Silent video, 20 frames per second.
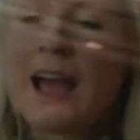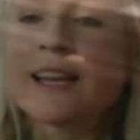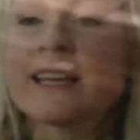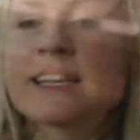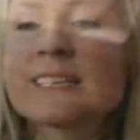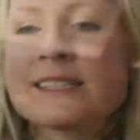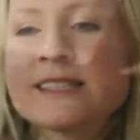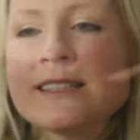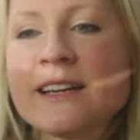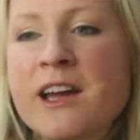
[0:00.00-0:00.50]

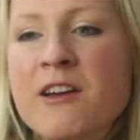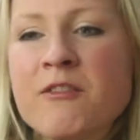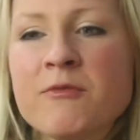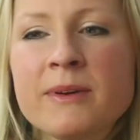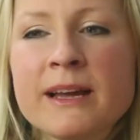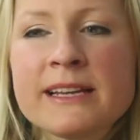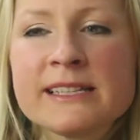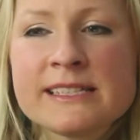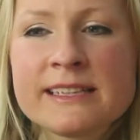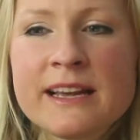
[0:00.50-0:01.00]
Alex and I have
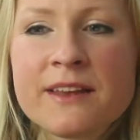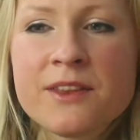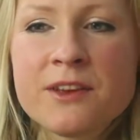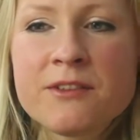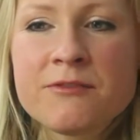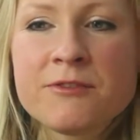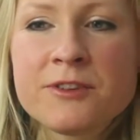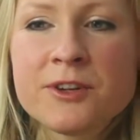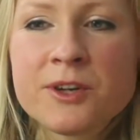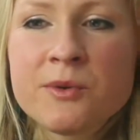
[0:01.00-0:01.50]
played together
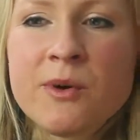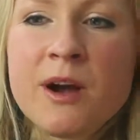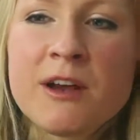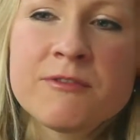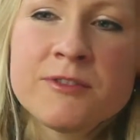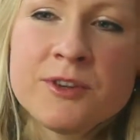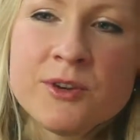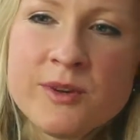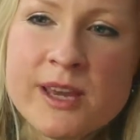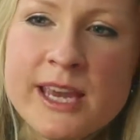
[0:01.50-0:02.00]
for quite a
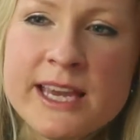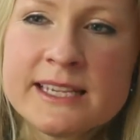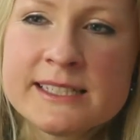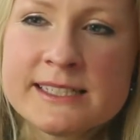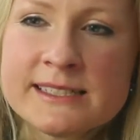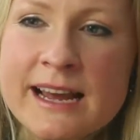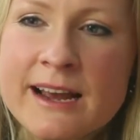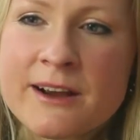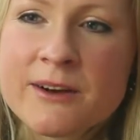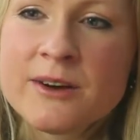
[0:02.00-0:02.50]
few years
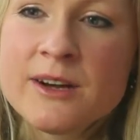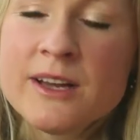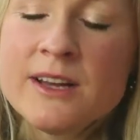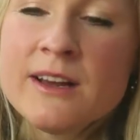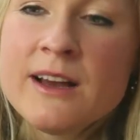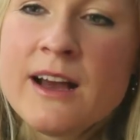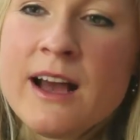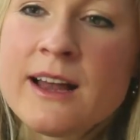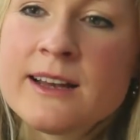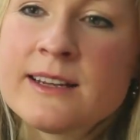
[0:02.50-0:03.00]
now,
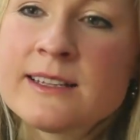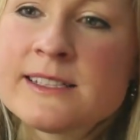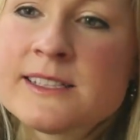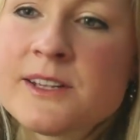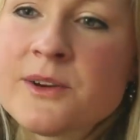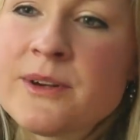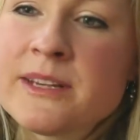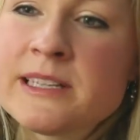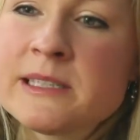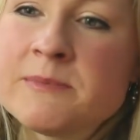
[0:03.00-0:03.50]
and
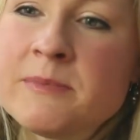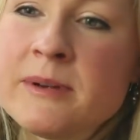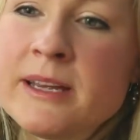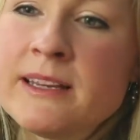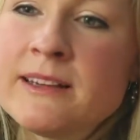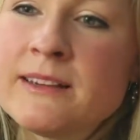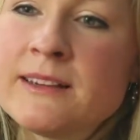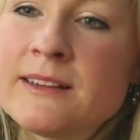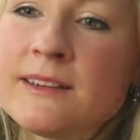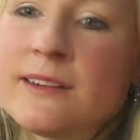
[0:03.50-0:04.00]
so it's
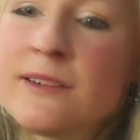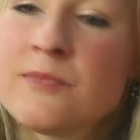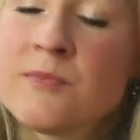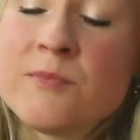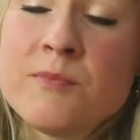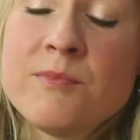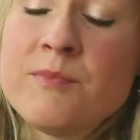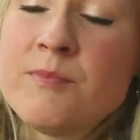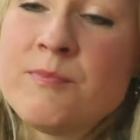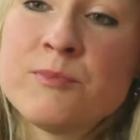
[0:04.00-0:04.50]
been
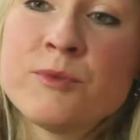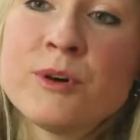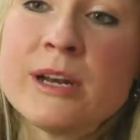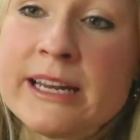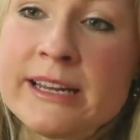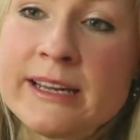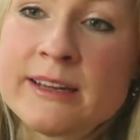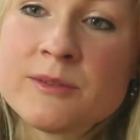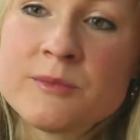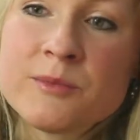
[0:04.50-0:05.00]

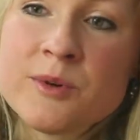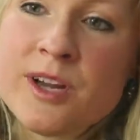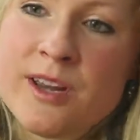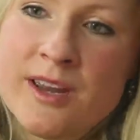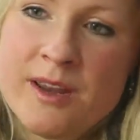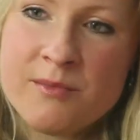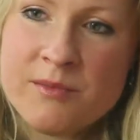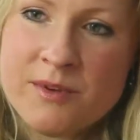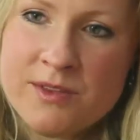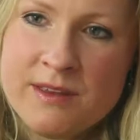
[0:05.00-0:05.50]
brilliant
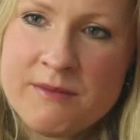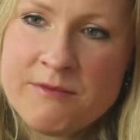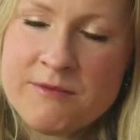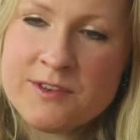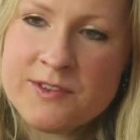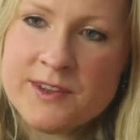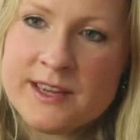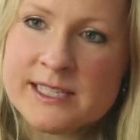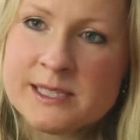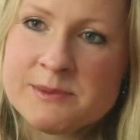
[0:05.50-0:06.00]
working with him
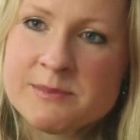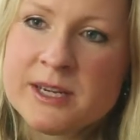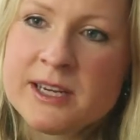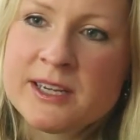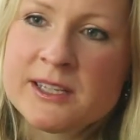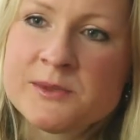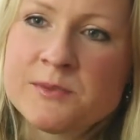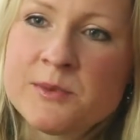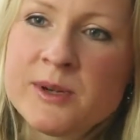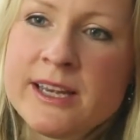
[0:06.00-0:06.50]
for this
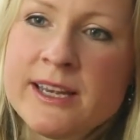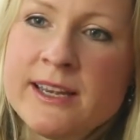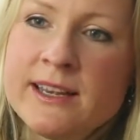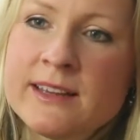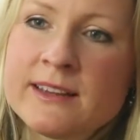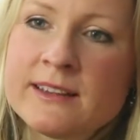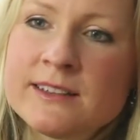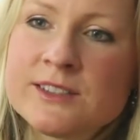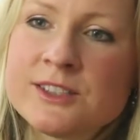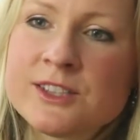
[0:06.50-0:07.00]
because we
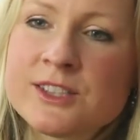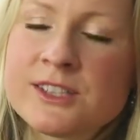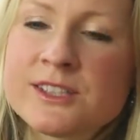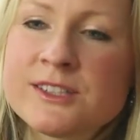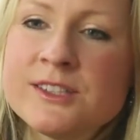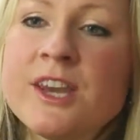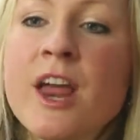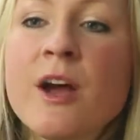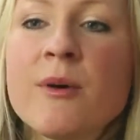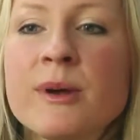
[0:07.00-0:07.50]
just
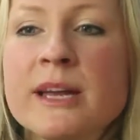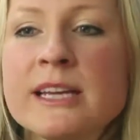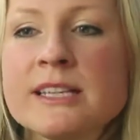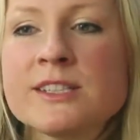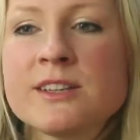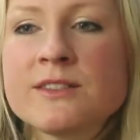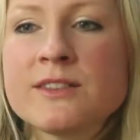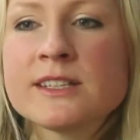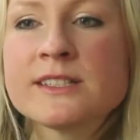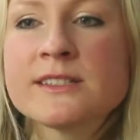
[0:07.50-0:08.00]
know
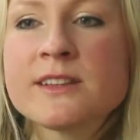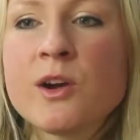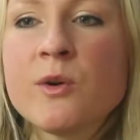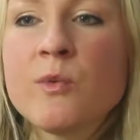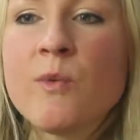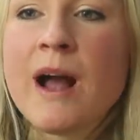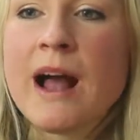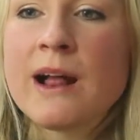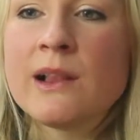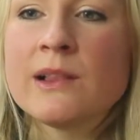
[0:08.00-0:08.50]
each other so
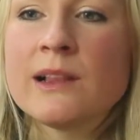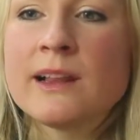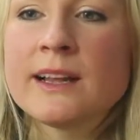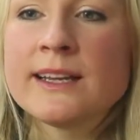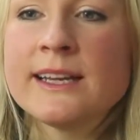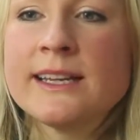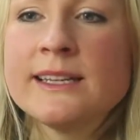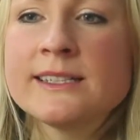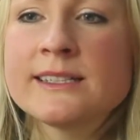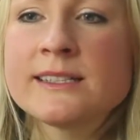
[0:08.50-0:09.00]
well,
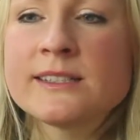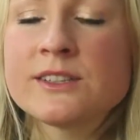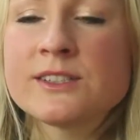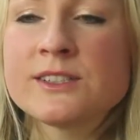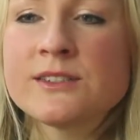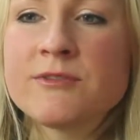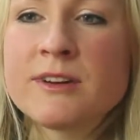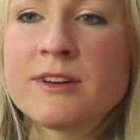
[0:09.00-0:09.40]
and he's such a